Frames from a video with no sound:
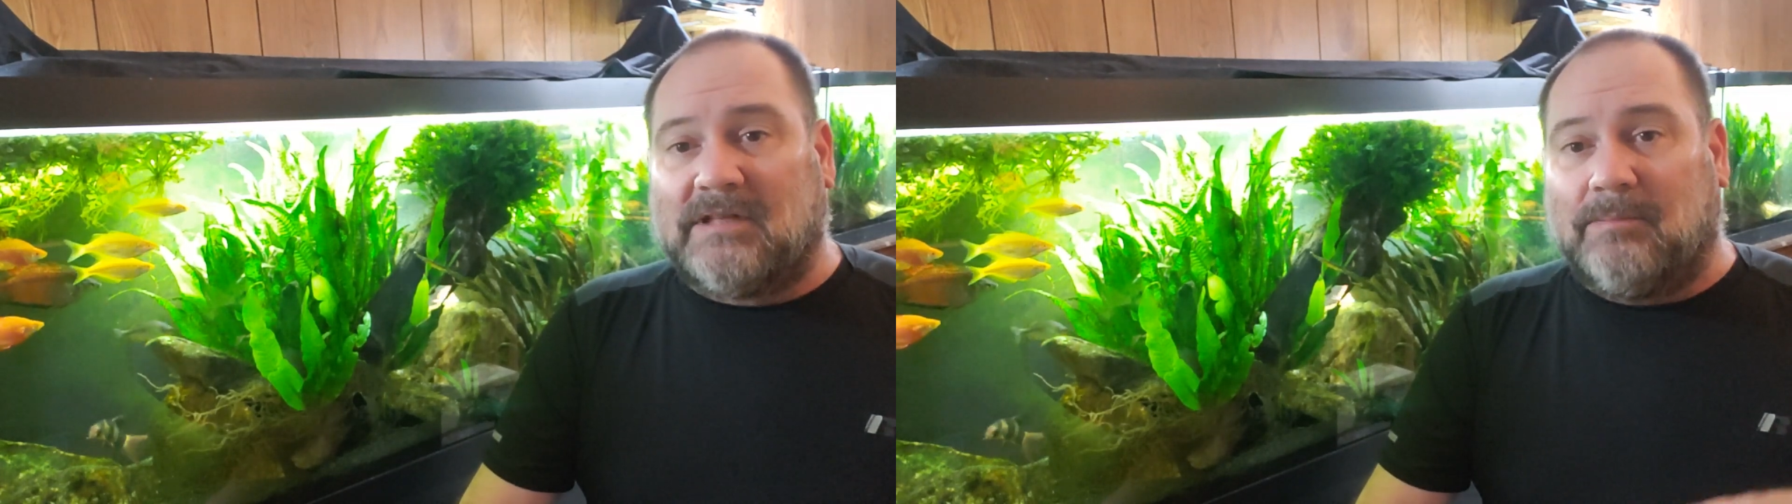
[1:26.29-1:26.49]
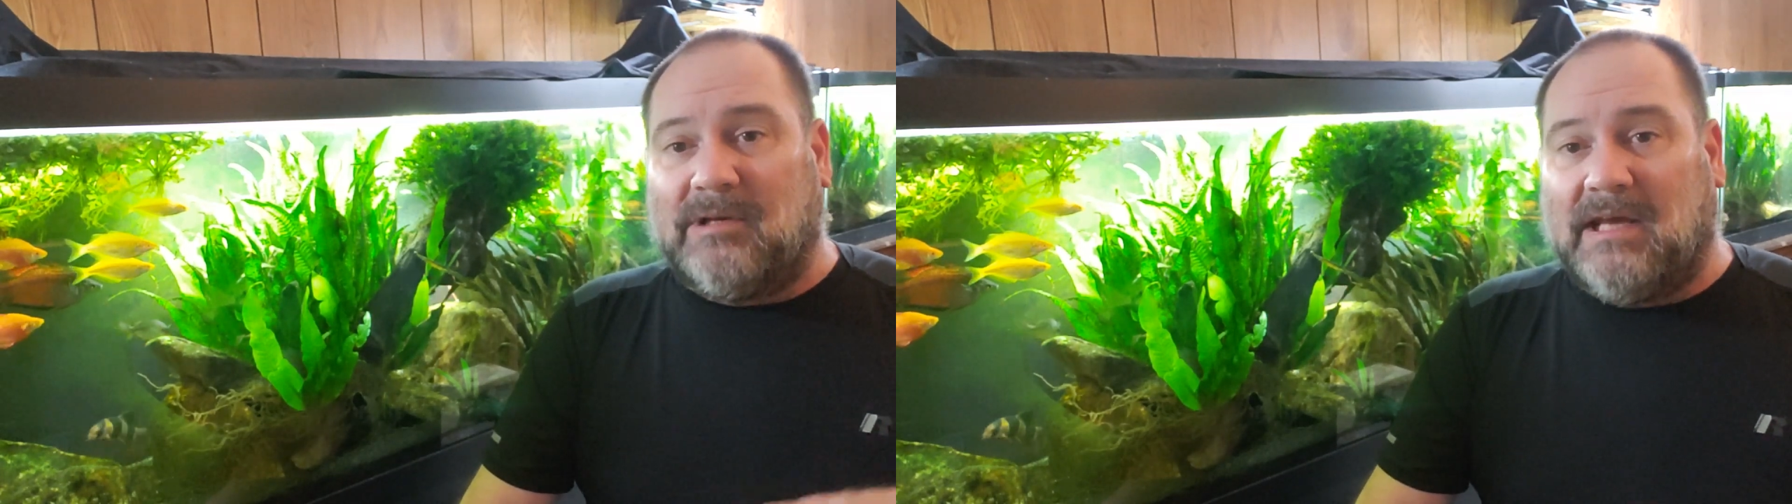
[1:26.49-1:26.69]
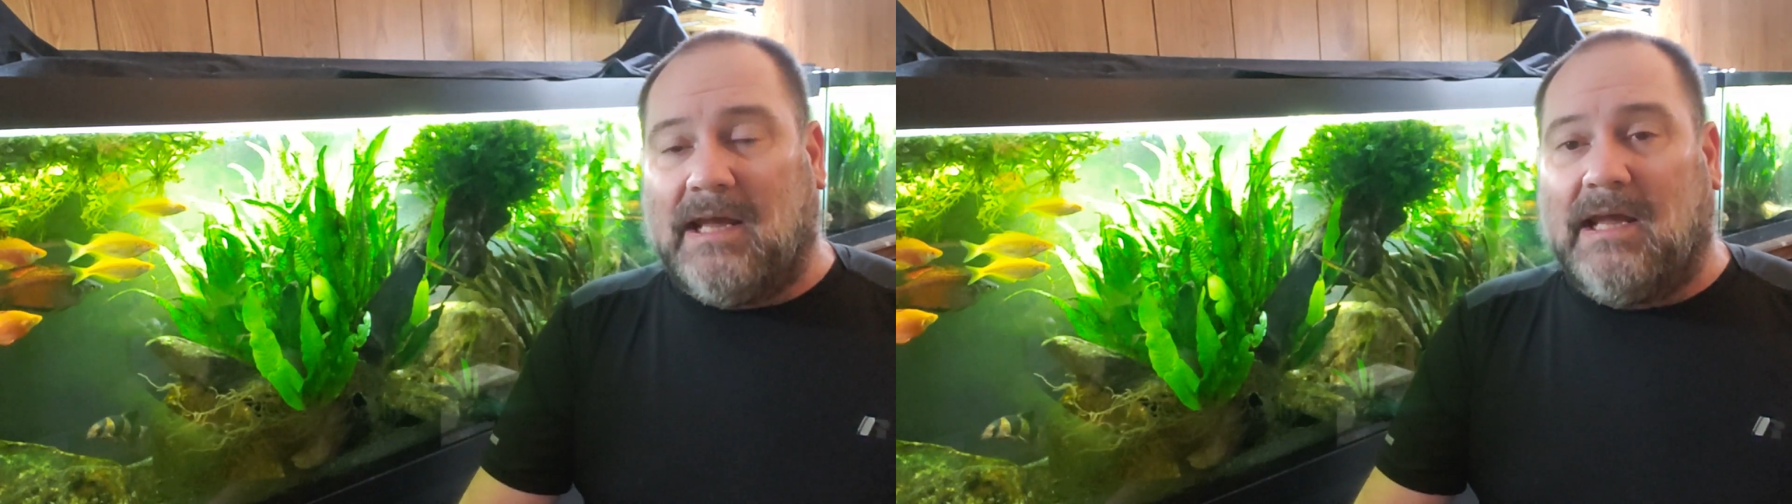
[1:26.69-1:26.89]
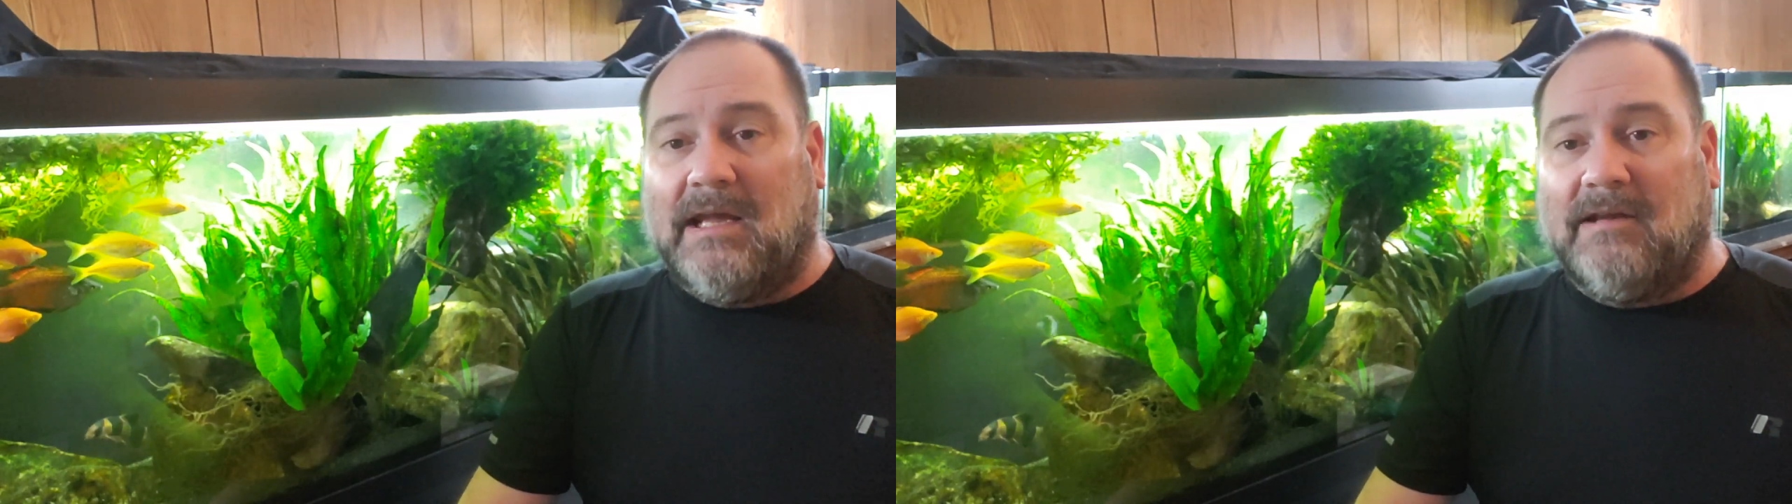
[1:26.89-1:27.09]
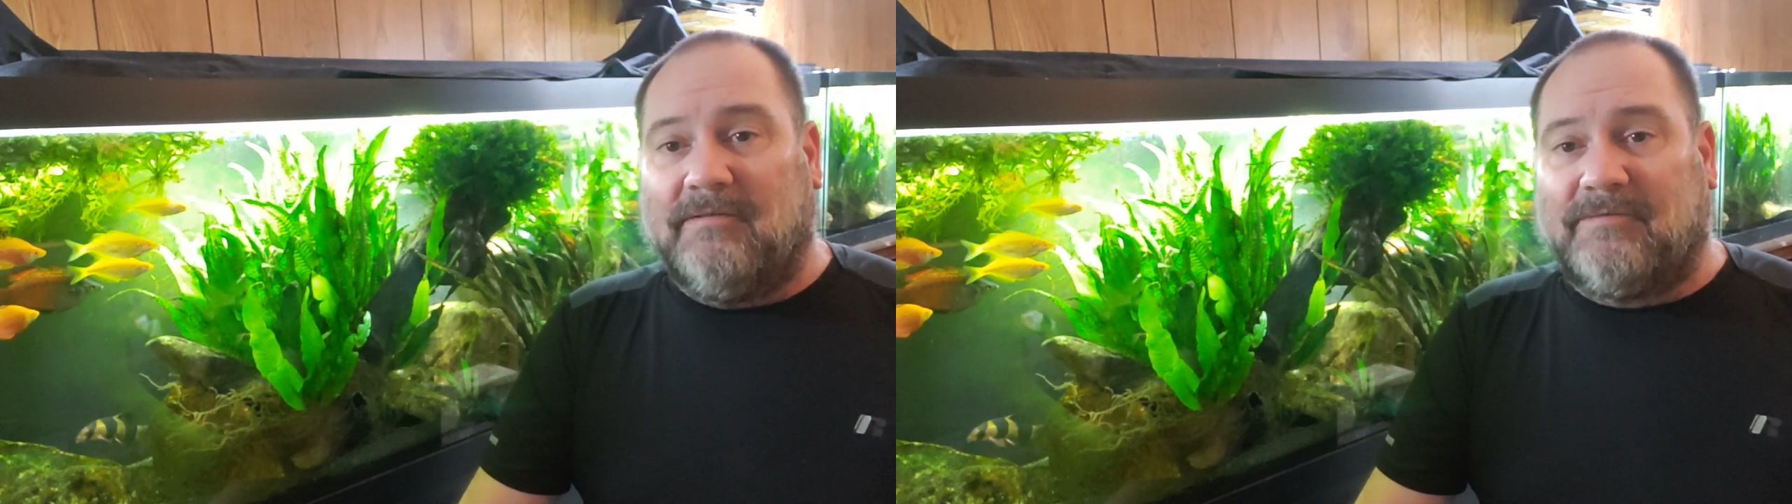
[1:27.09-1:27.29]
and
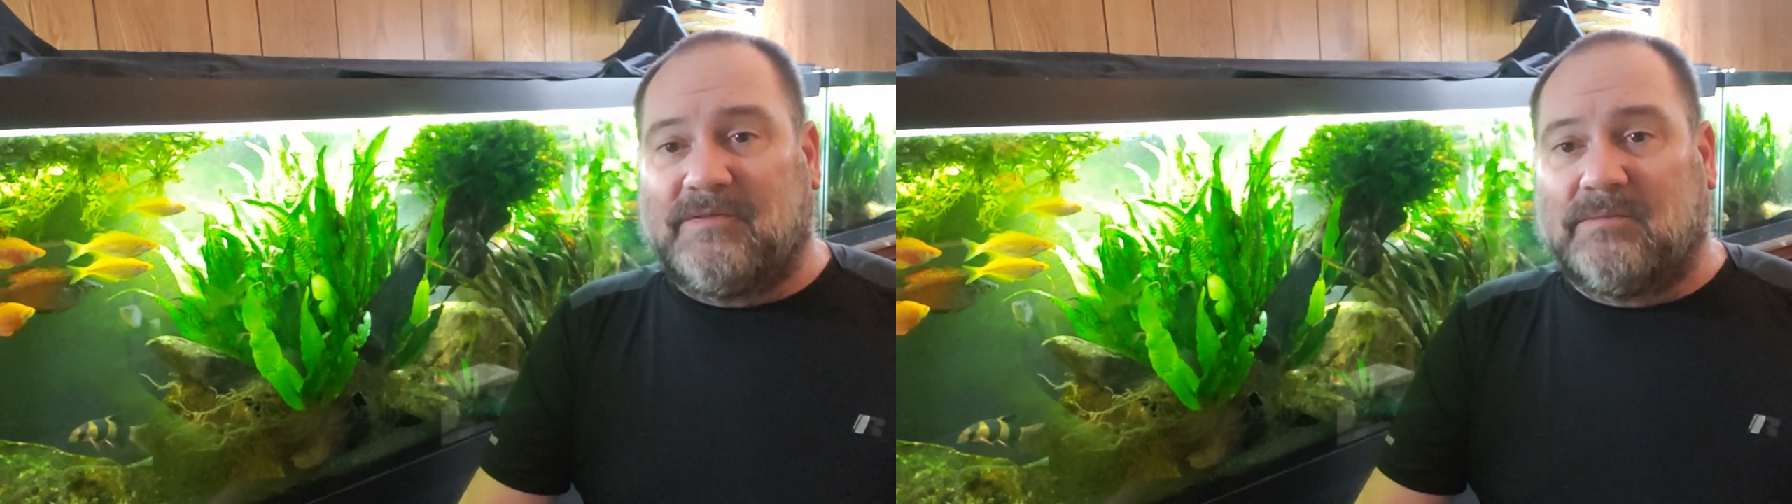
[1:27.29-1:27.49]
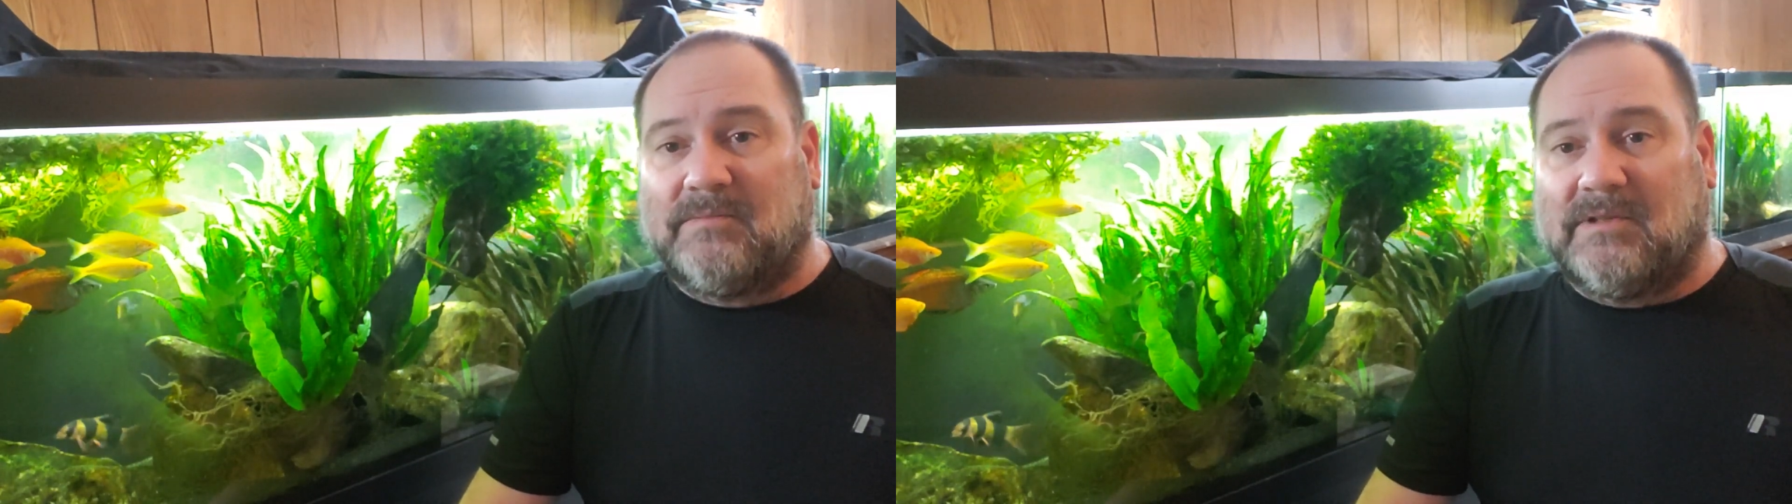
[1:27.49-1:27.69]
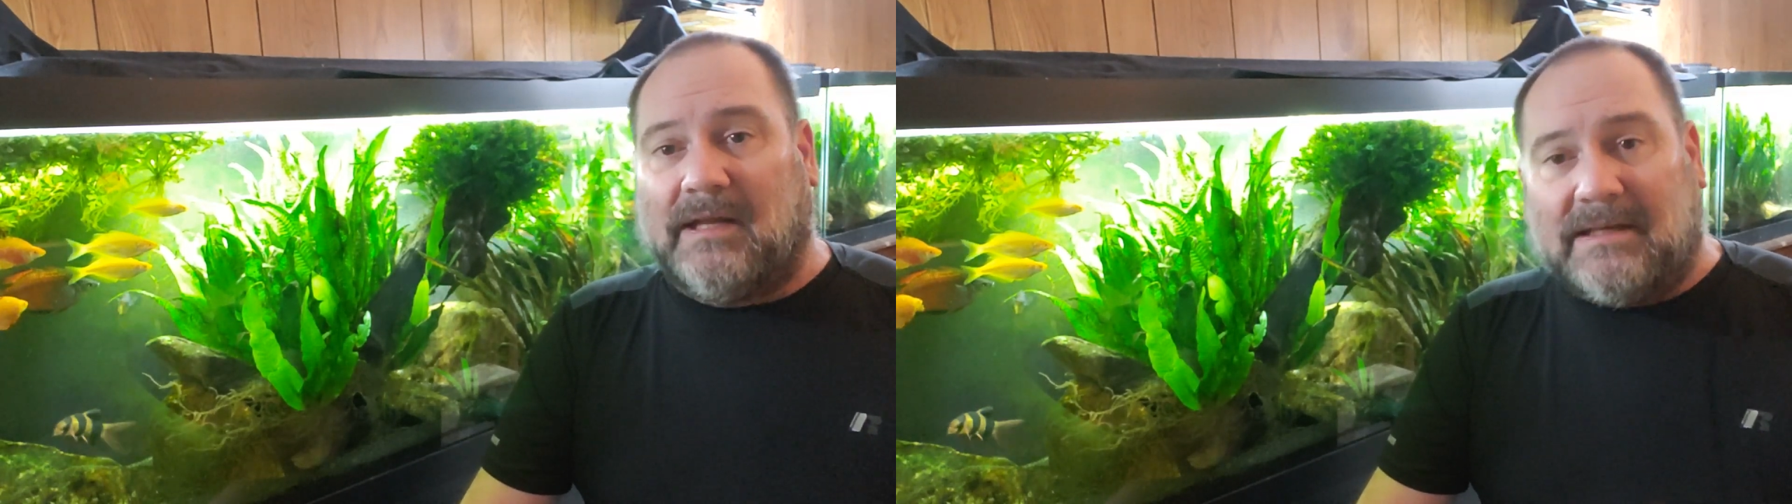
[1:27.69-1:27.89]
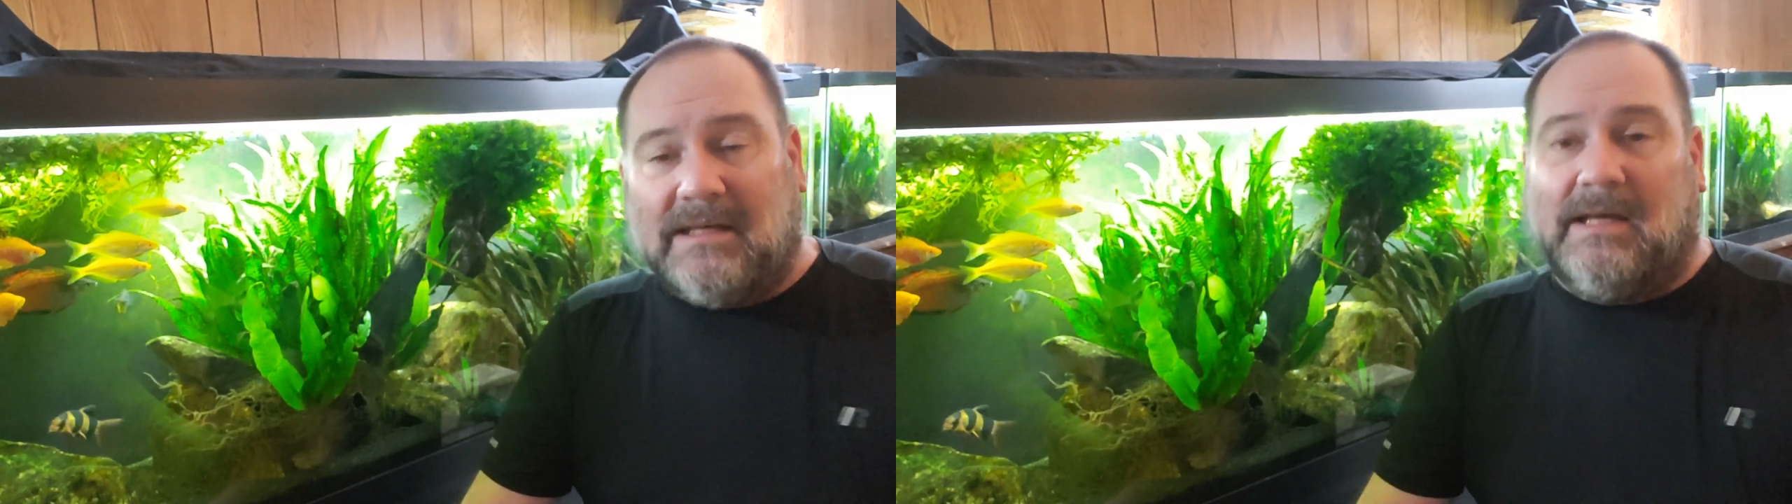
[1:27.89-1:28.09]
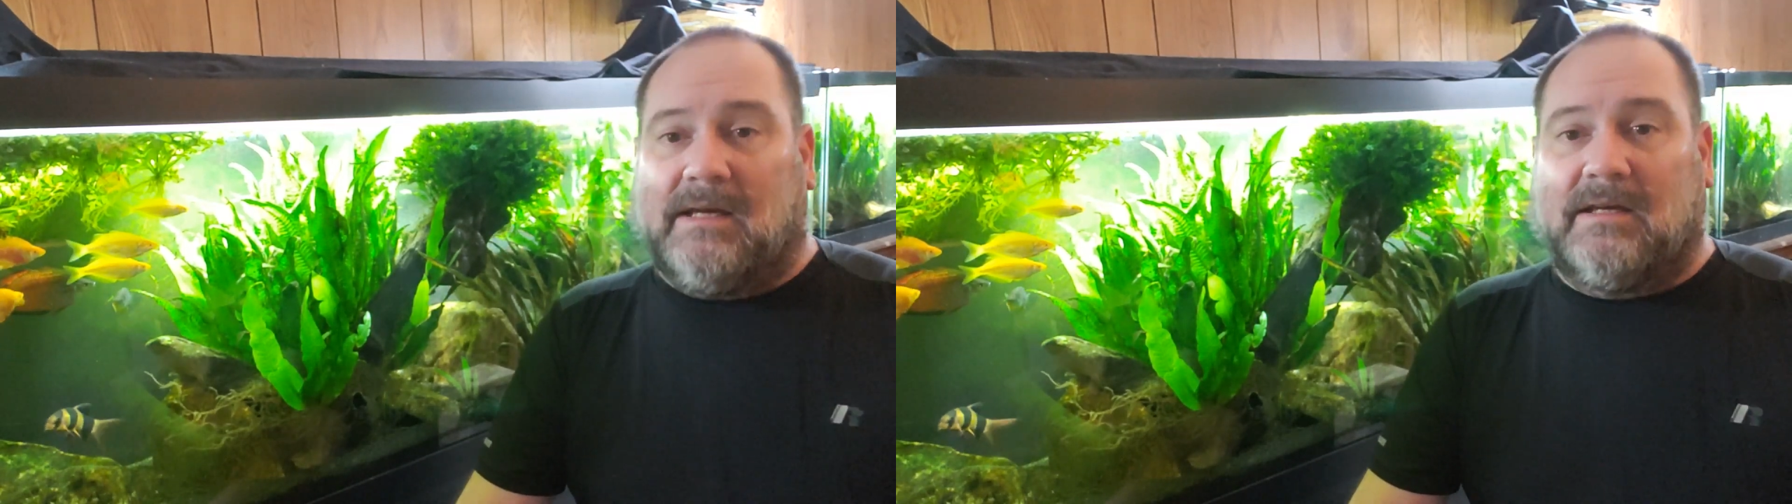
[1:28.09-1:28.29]
behaved like
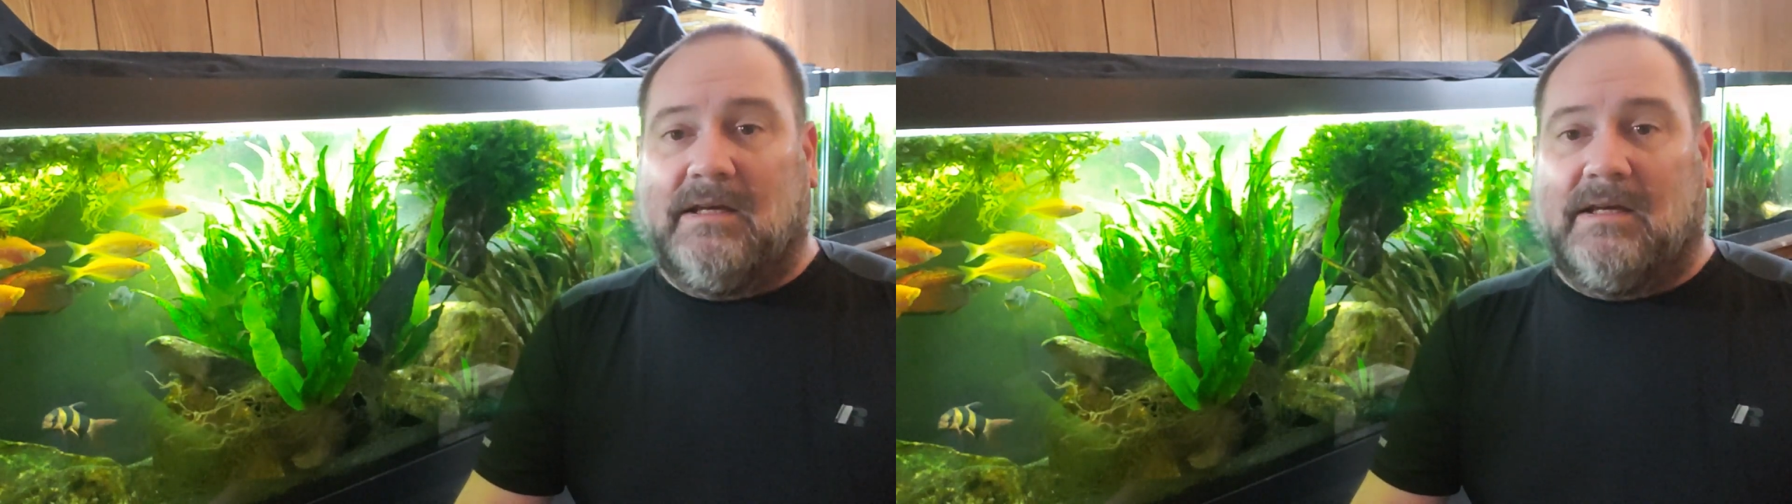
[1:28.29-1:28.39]
ick.